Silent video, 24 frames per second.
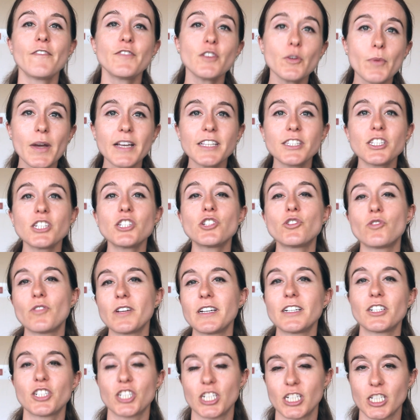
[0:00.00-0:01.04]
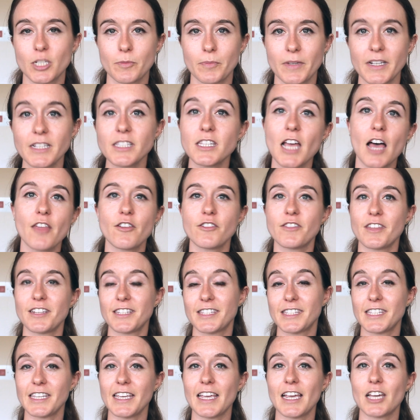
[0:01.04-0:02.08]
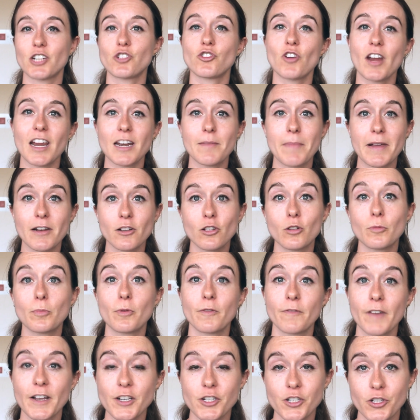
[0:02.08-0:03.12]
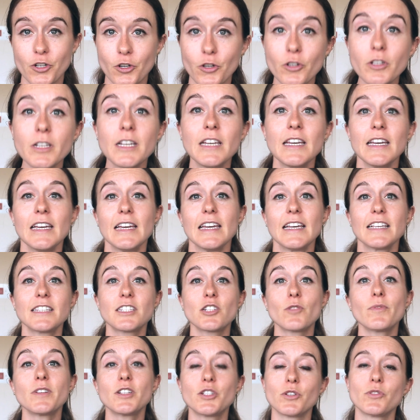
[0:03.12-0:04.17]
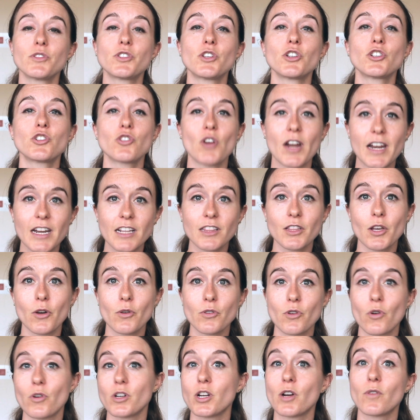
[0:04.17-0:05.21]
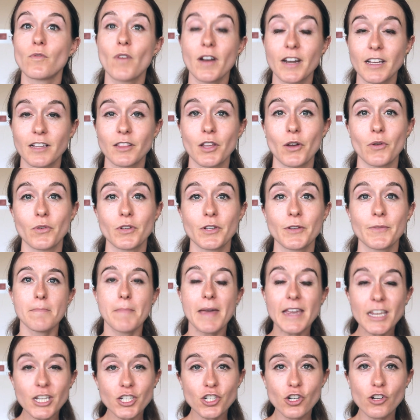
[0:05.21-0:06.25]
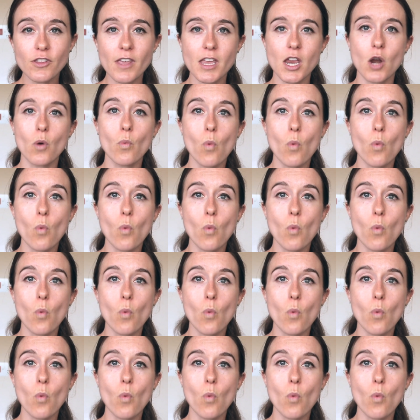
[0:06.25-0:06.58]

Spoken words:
A few ways to treat shin splints other than seeing a trained medical professional is to reduce your training load or your running load, making sure that you're